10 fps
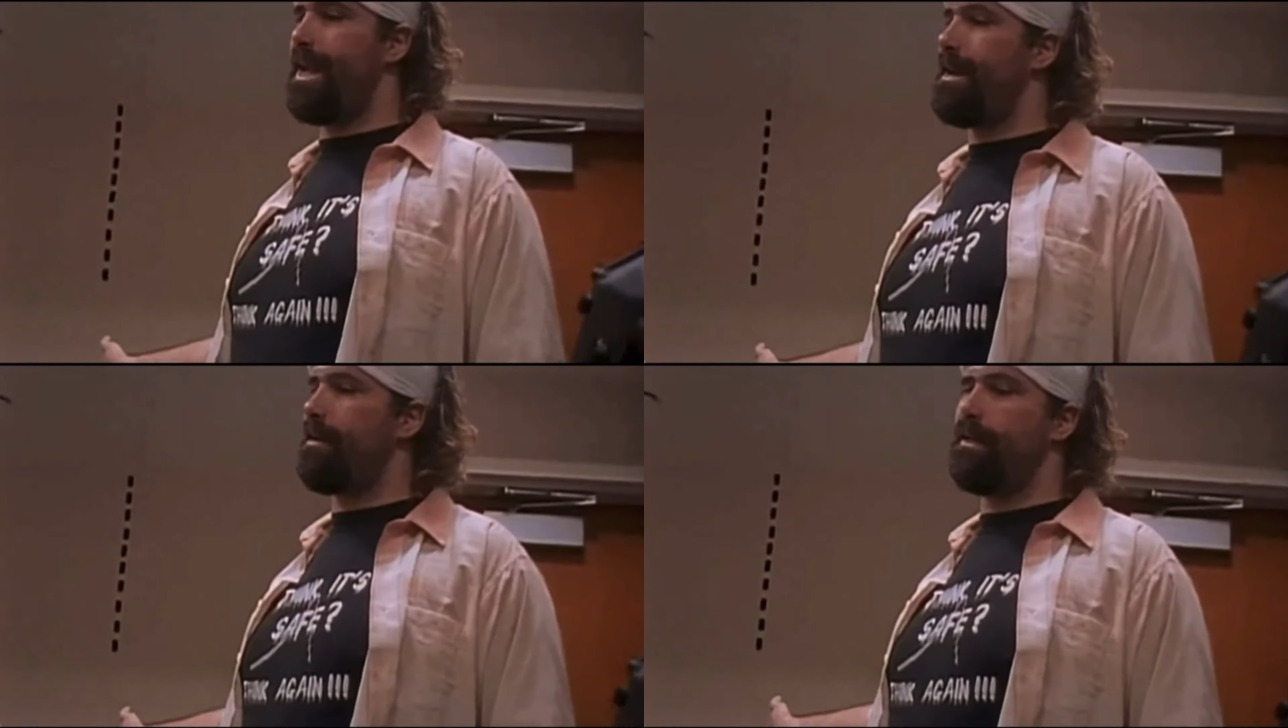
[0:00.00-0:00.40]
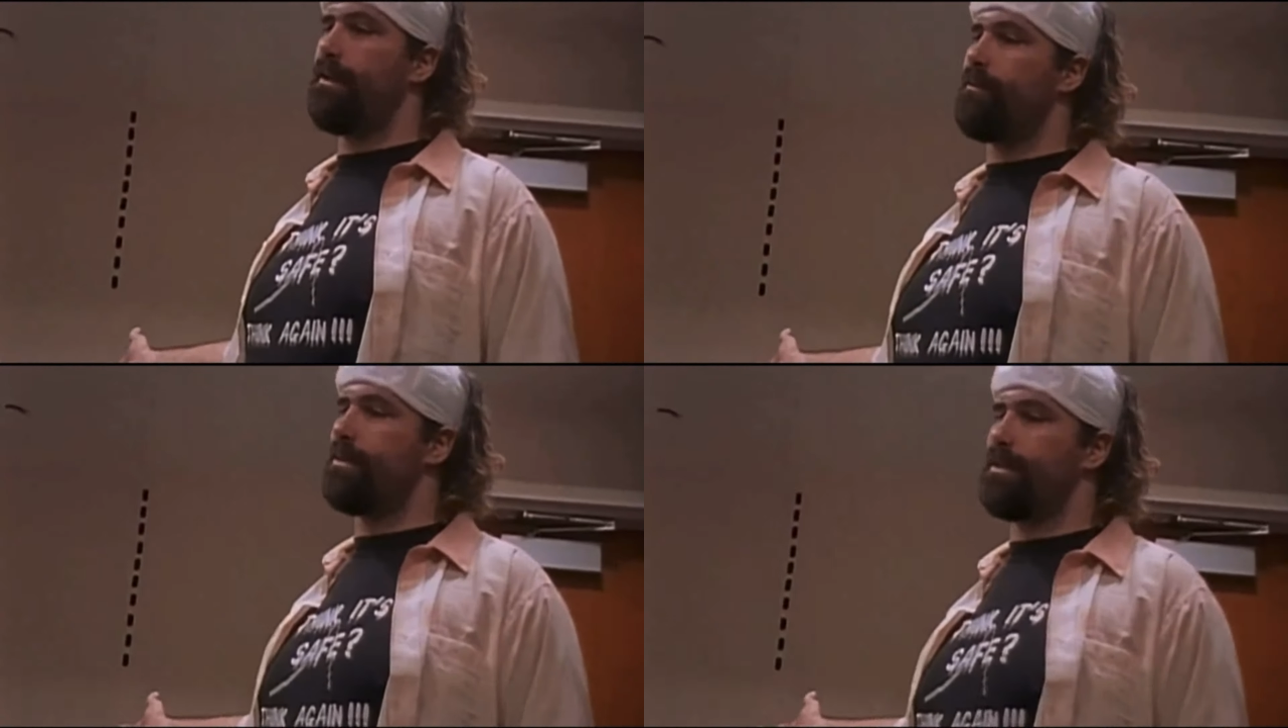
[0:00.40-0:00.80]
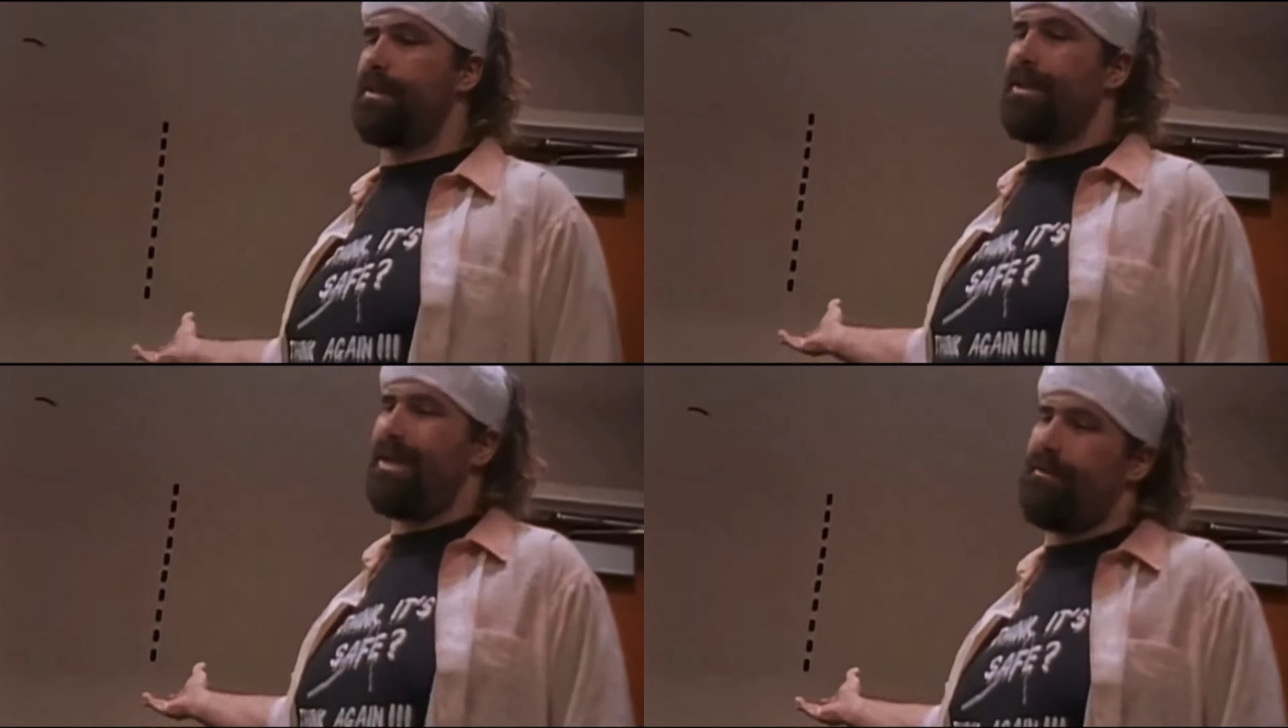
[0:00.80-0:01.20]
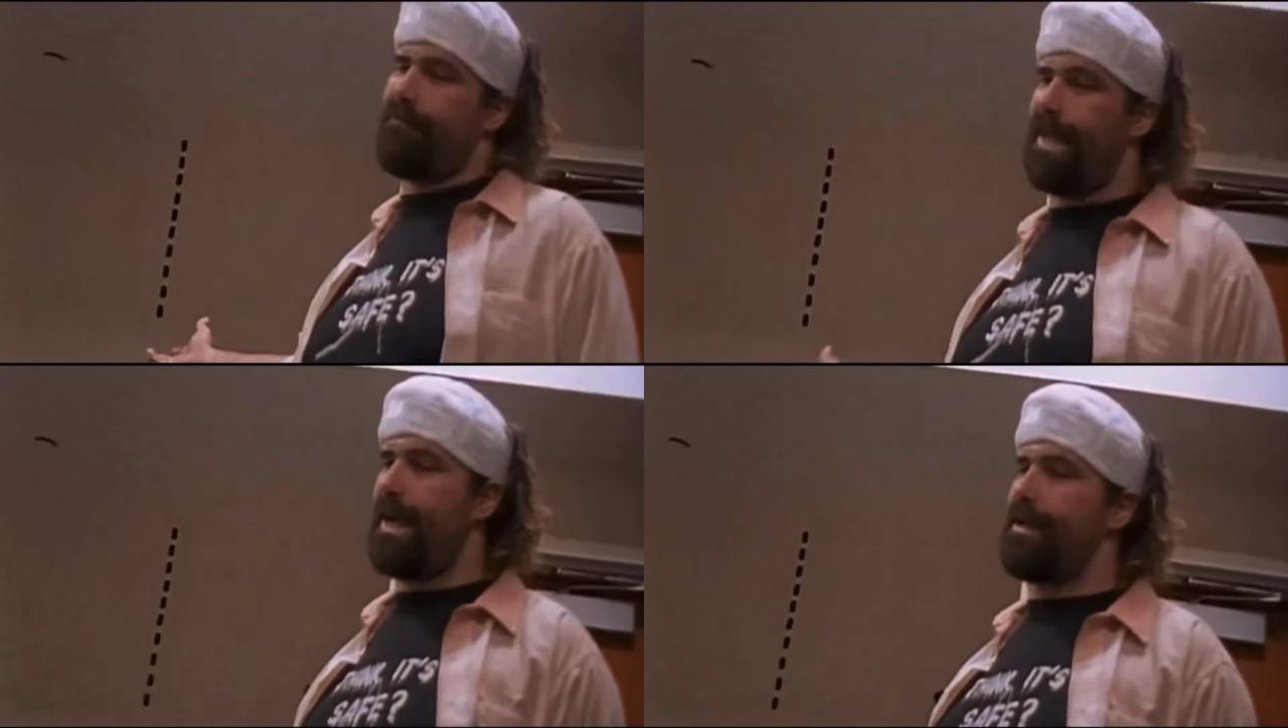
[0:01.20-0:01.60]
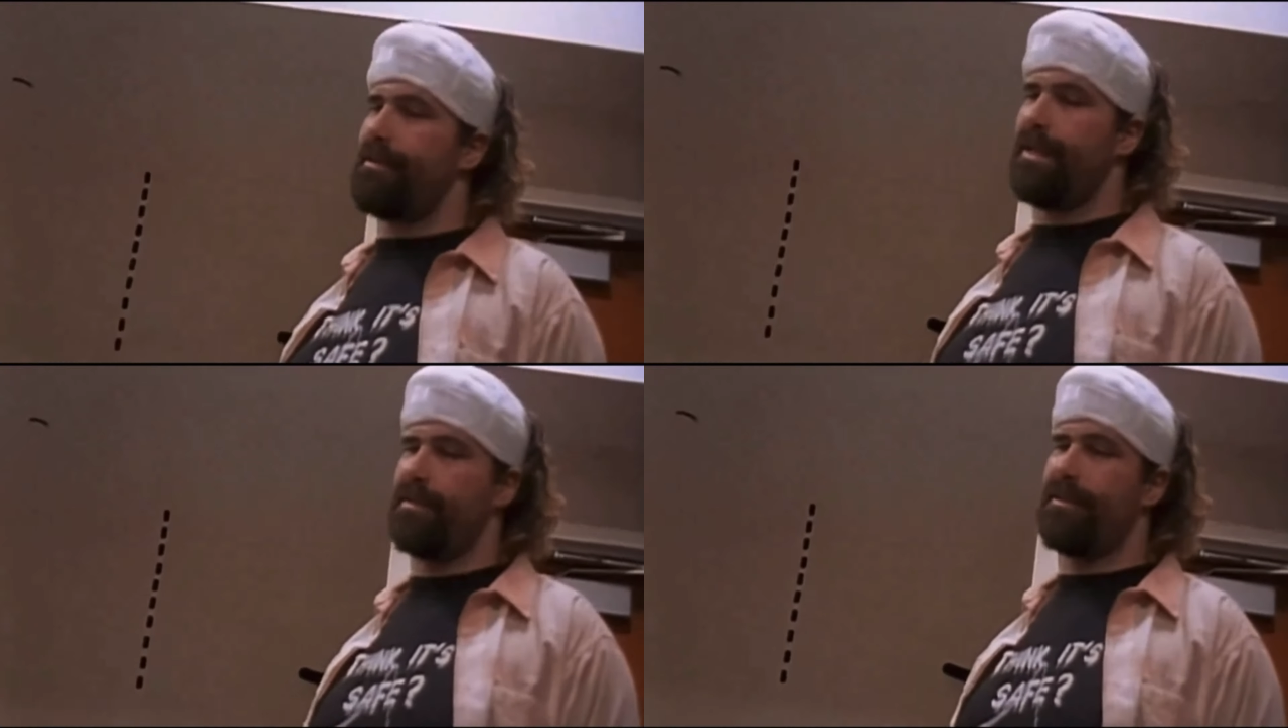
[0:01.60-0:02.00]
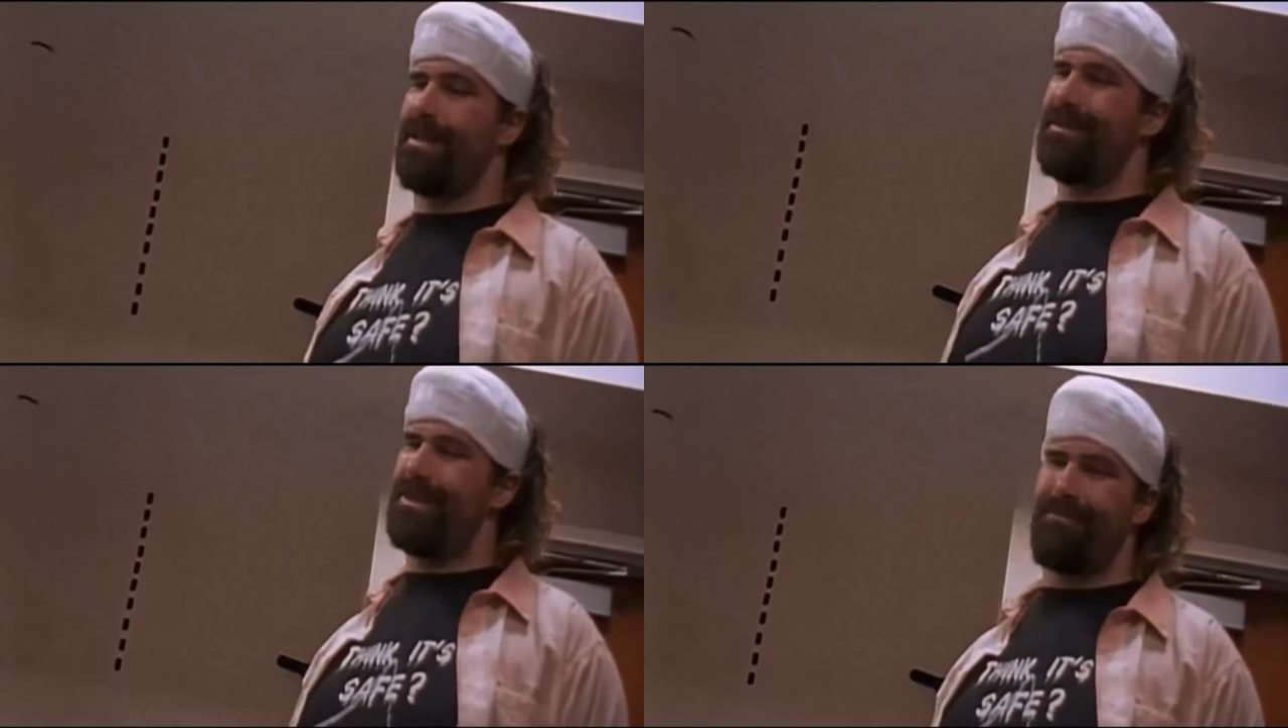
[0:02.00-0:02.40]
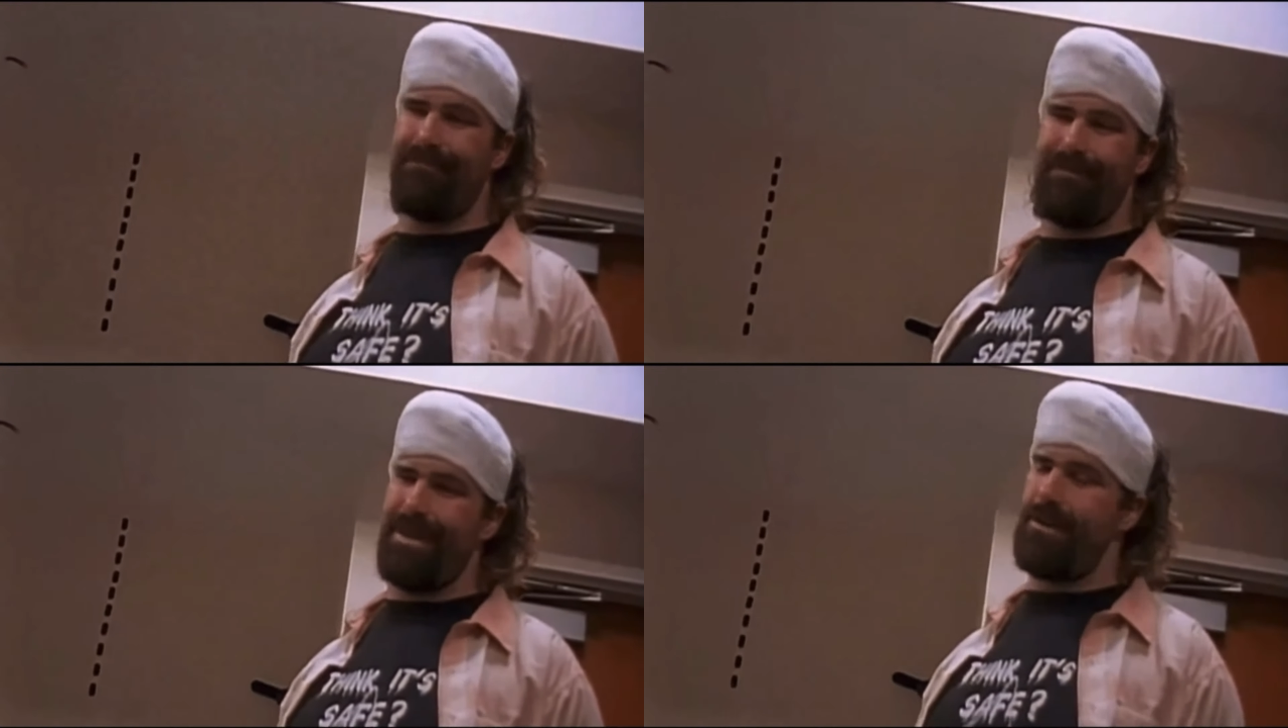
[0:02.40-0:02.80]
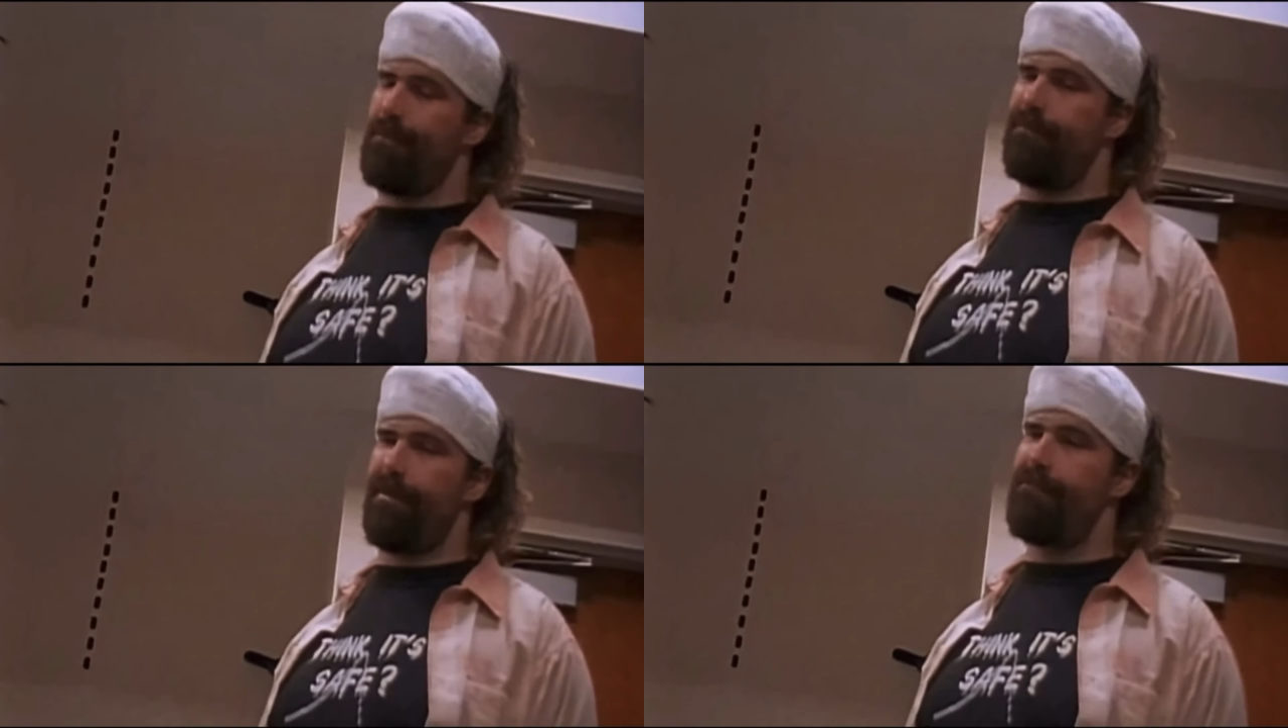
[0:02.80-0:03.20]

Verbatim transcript: I think it was a hell of a contest. I think you know, for yeah.